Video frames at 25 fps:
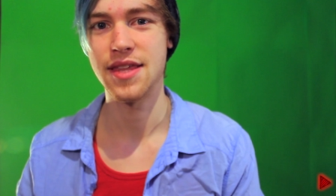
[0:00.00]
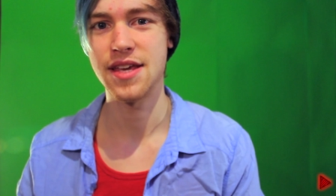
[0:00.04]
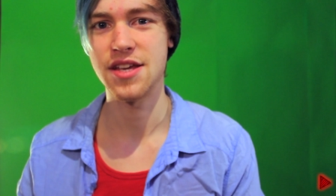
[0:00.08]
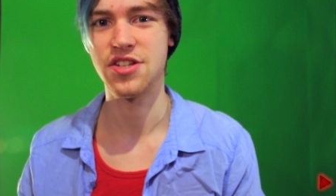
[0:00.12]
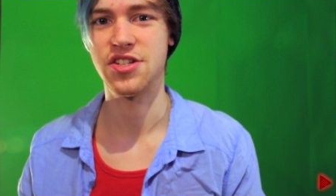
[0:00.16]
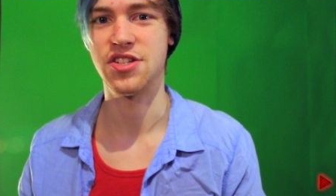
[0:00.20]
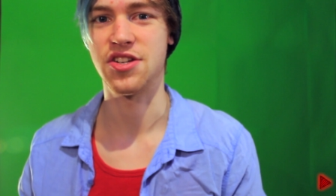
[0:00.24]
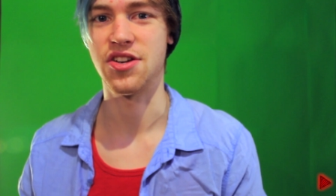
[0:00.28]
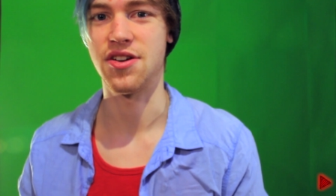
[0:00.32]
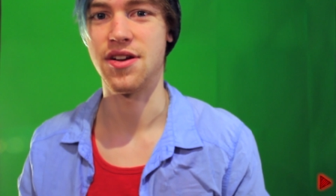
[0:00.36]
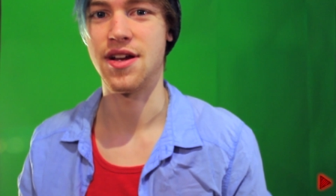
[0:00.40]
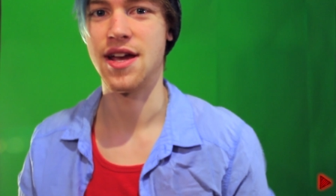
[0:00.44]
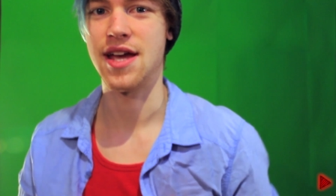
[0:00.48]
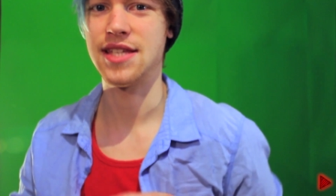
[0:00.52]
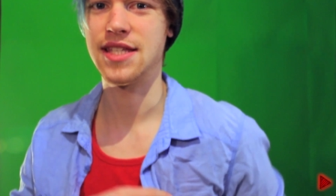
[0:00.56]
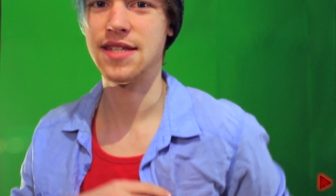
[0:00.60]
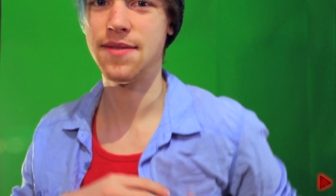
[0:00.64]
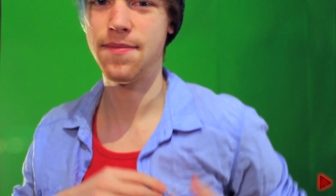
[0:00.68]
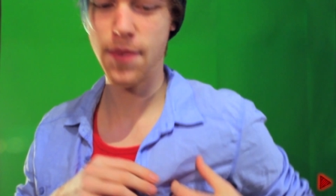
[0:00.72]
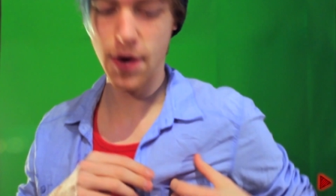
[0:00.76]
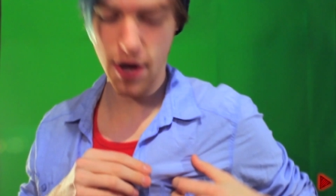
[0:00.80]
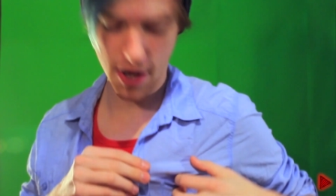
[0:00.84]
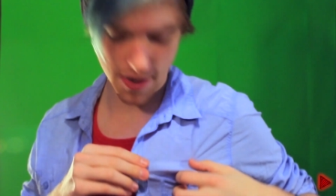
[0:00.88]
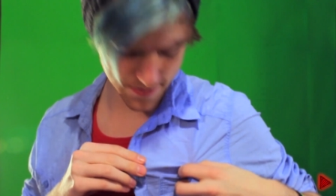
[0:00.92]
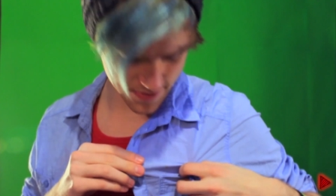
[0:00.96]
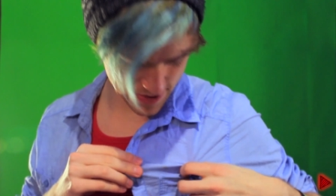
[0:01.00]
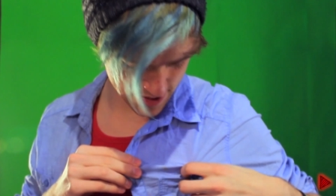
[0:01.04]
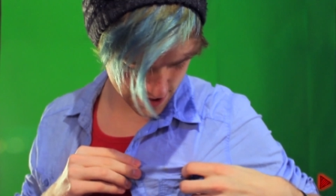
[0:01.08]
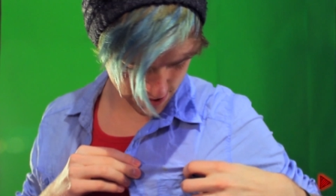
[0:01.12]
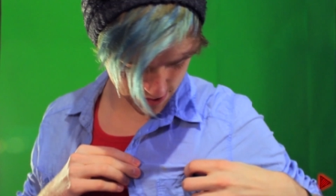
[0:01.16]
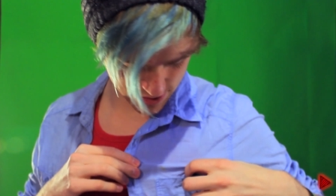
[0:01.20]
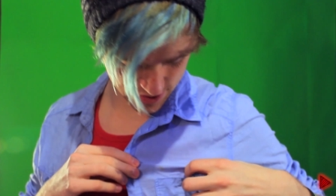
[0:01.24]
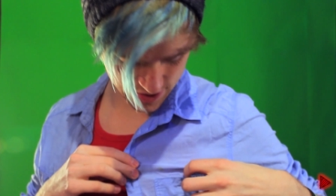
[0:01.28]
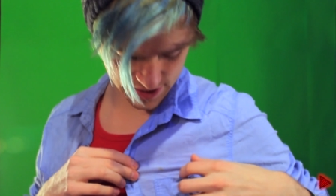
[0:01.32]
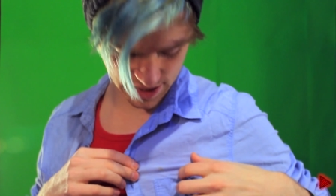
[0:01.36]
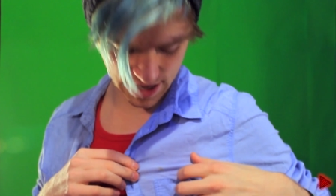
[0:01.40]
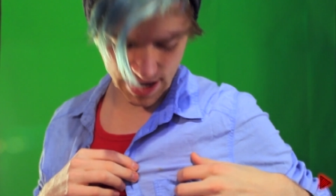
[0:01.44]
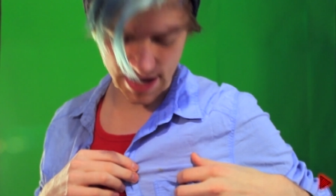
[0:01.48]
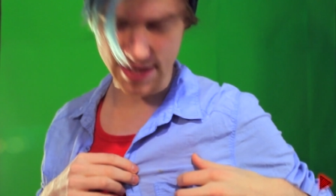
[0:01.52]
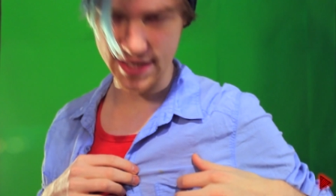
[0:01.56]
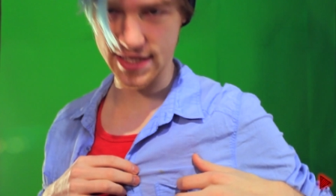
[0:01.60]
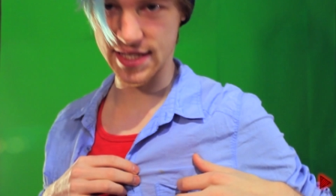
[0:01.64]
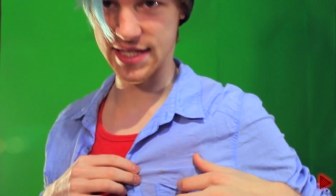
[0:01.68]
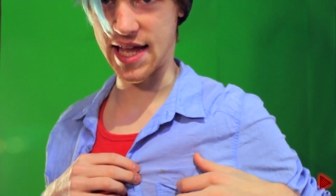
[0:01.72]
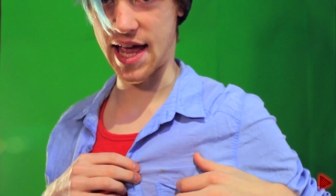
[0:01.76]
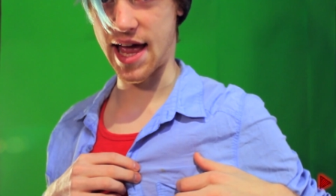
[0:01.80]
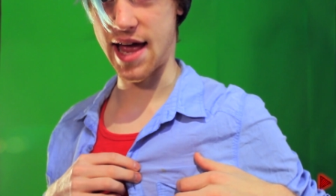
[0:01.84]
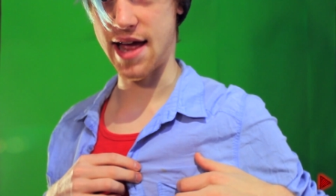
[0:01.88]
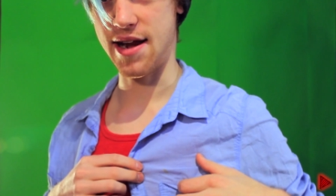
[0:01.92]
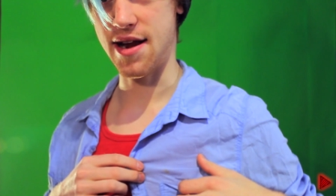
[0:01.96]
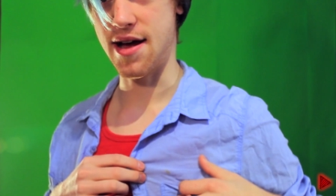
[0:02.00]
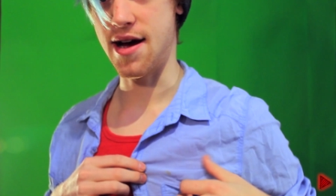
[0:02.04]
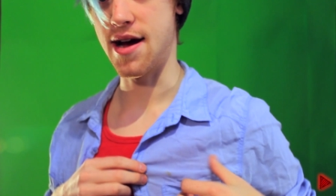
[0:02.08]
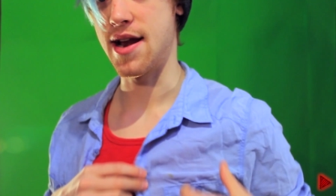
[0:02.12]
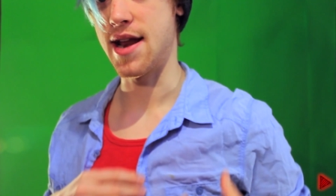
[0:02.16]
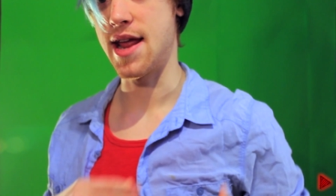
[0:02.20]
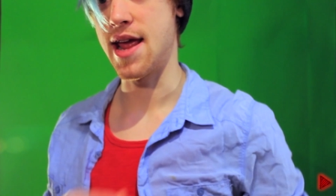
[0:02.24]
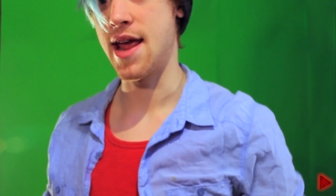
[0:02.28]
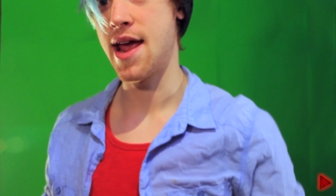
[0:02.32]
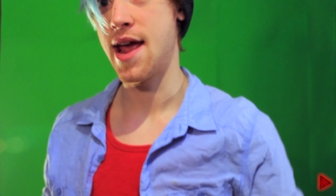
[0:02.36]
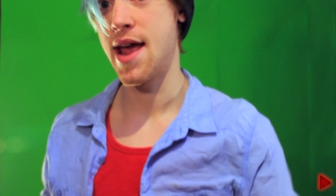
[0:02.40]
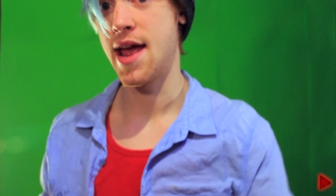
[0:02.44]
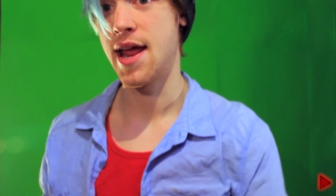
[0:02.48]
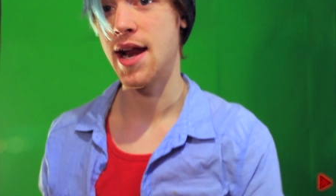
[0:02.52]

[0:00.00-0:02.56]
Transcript: This shirt has a barbecue sauce stain on it,